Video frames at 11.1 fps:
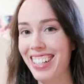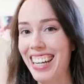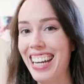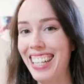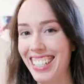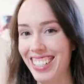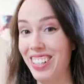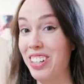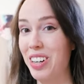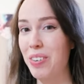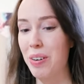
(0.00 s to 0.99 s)
here so you
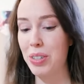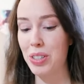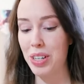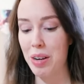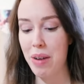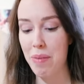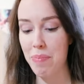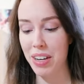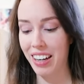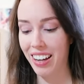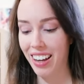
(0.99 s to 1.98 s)
know what I'm talking about,
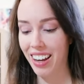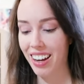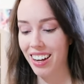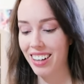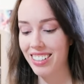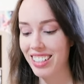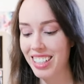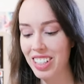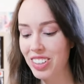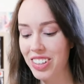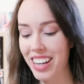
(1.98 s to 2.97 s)
but doesn't
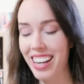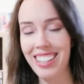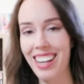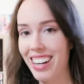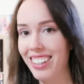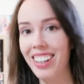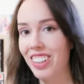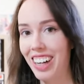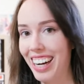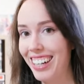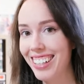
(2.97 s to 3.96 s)
it look exactly
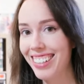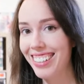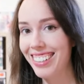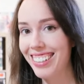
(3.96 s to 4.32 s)
like it?